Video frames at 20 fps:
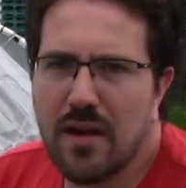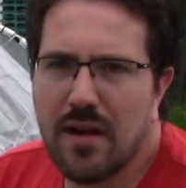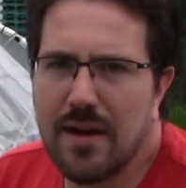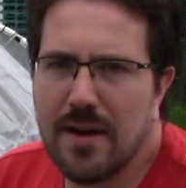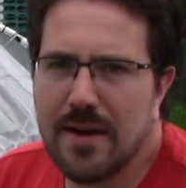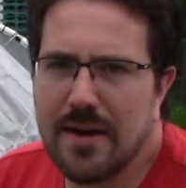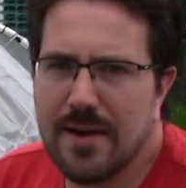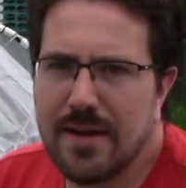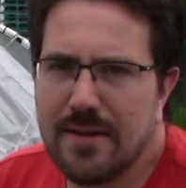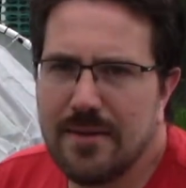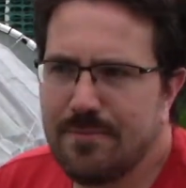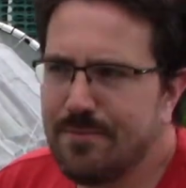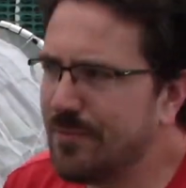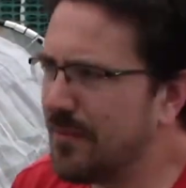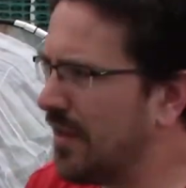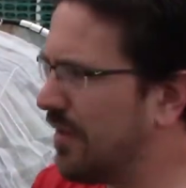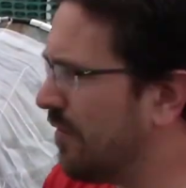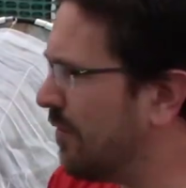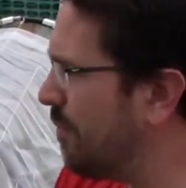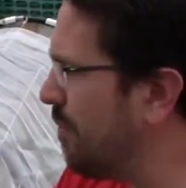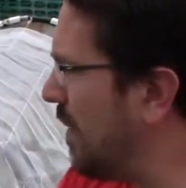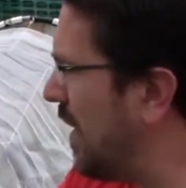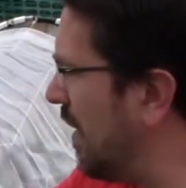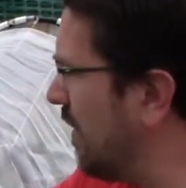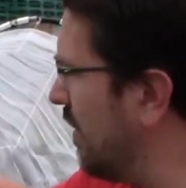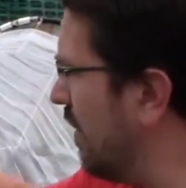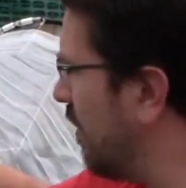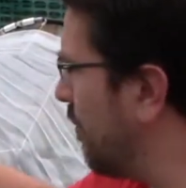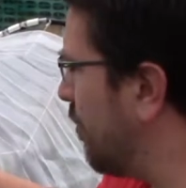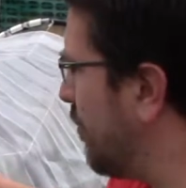It's
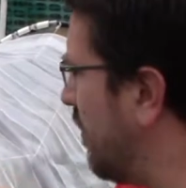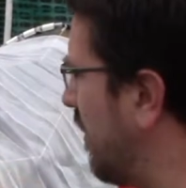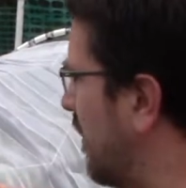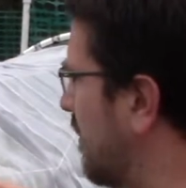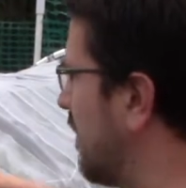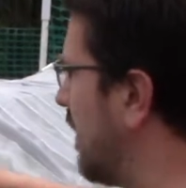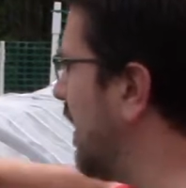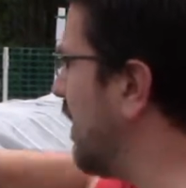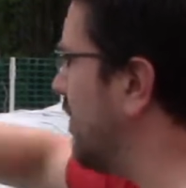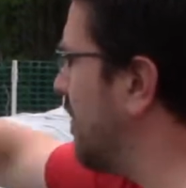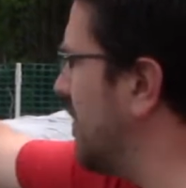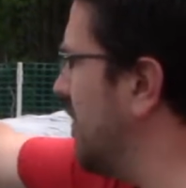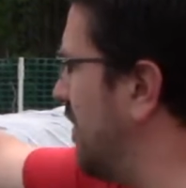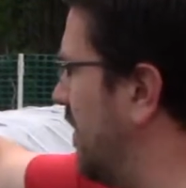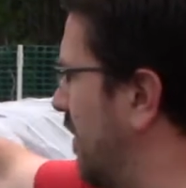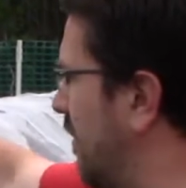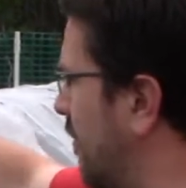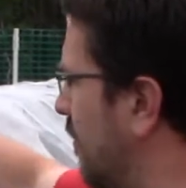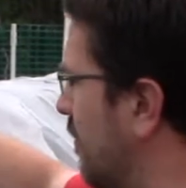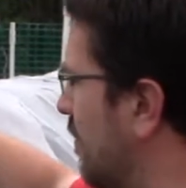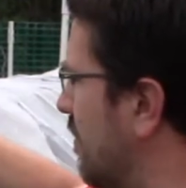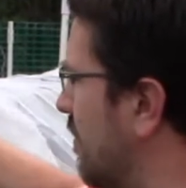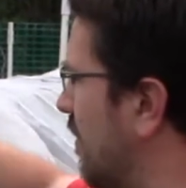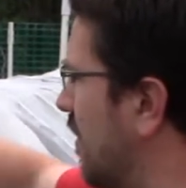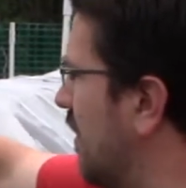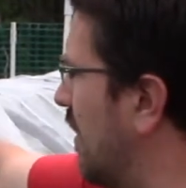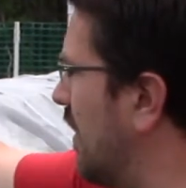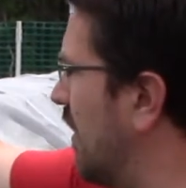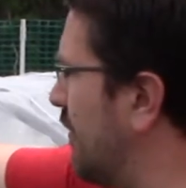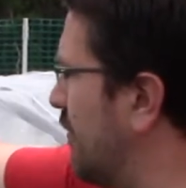mainly to protect against the deer,
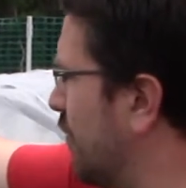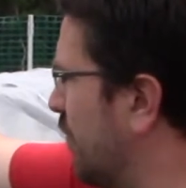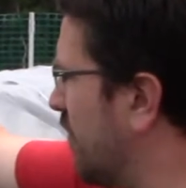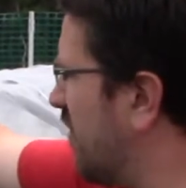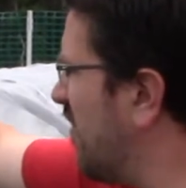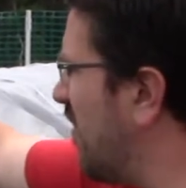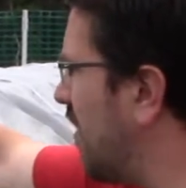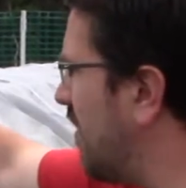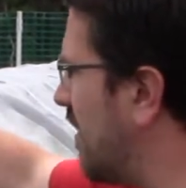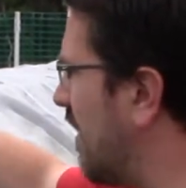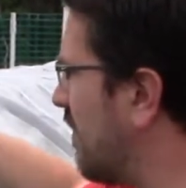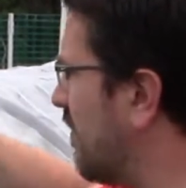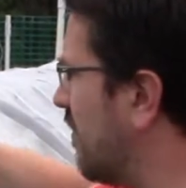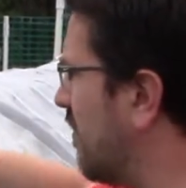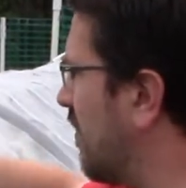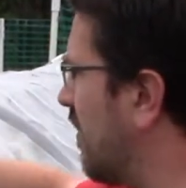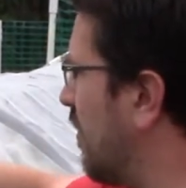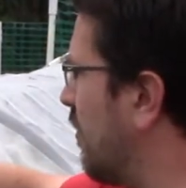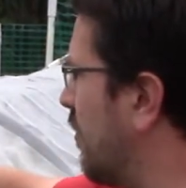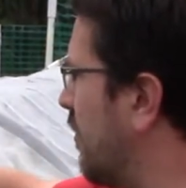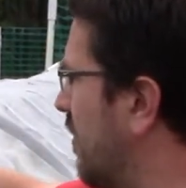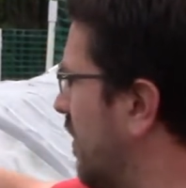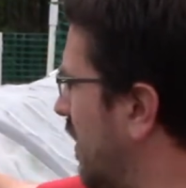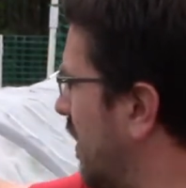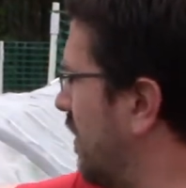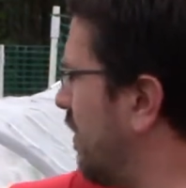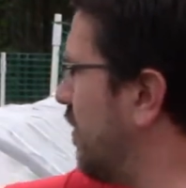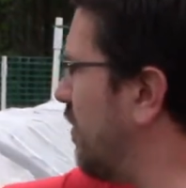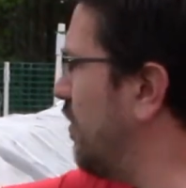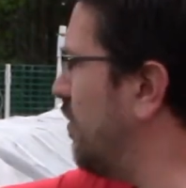so it's not necessary
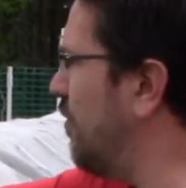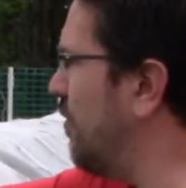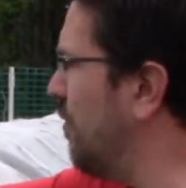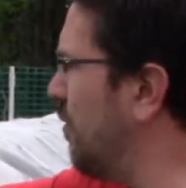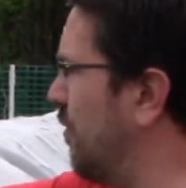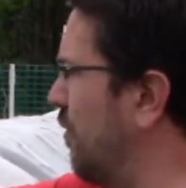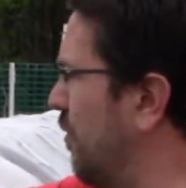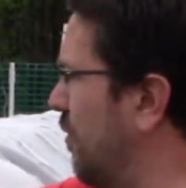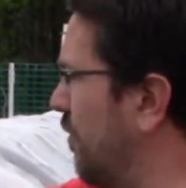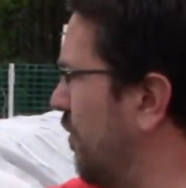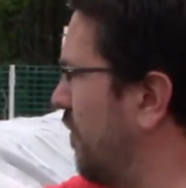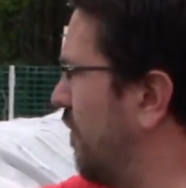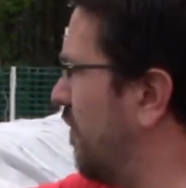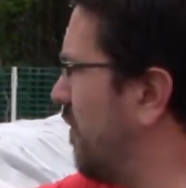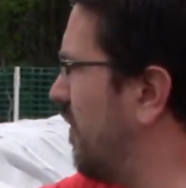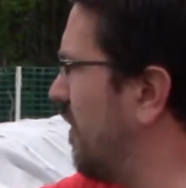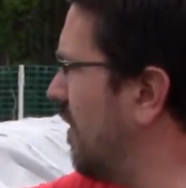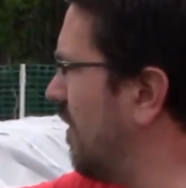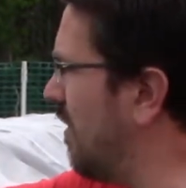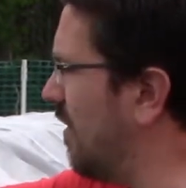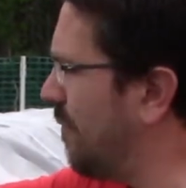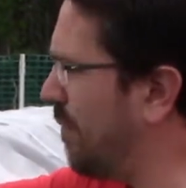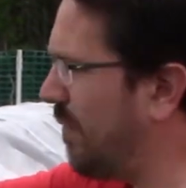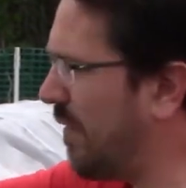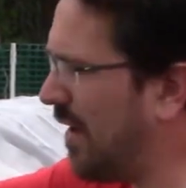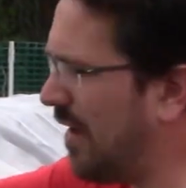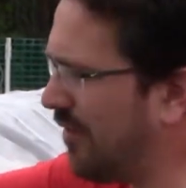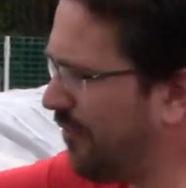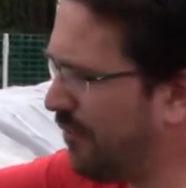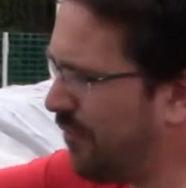that you seal up
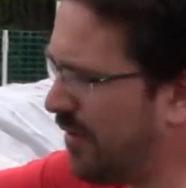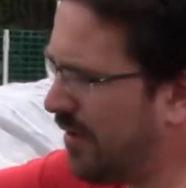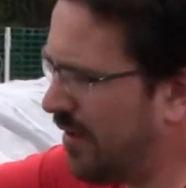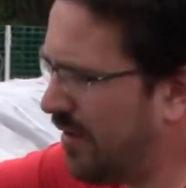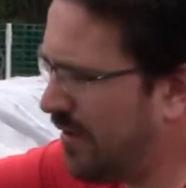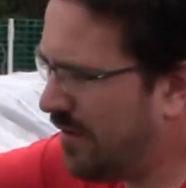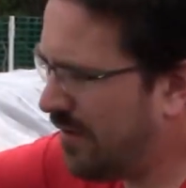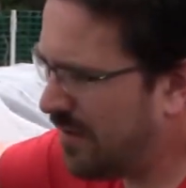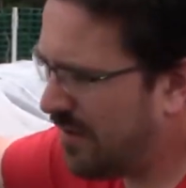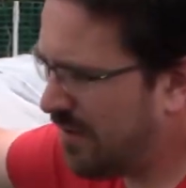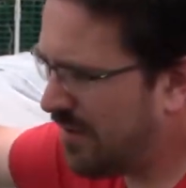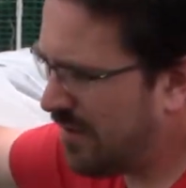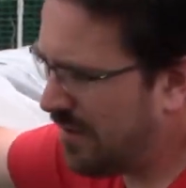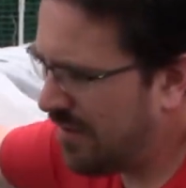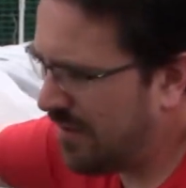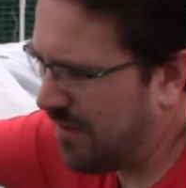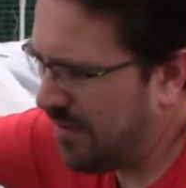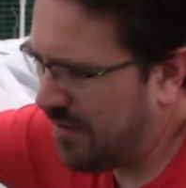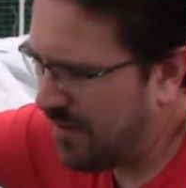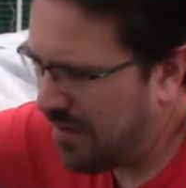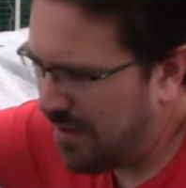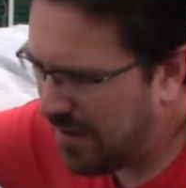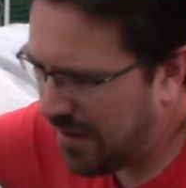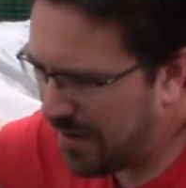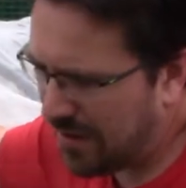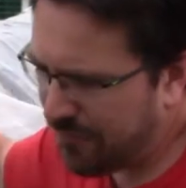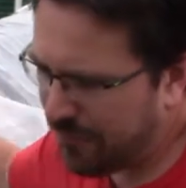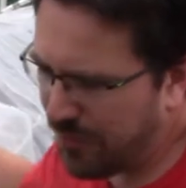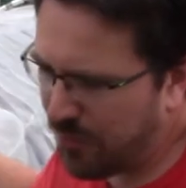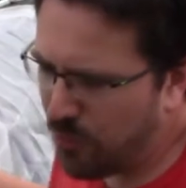every
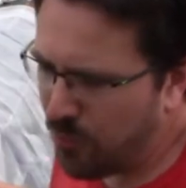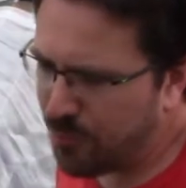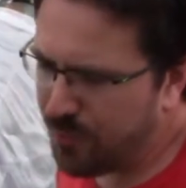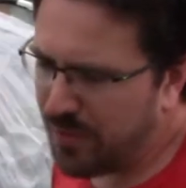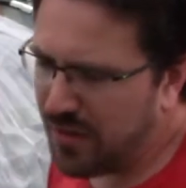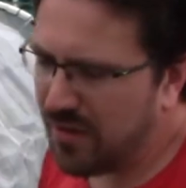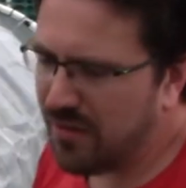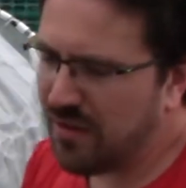opening.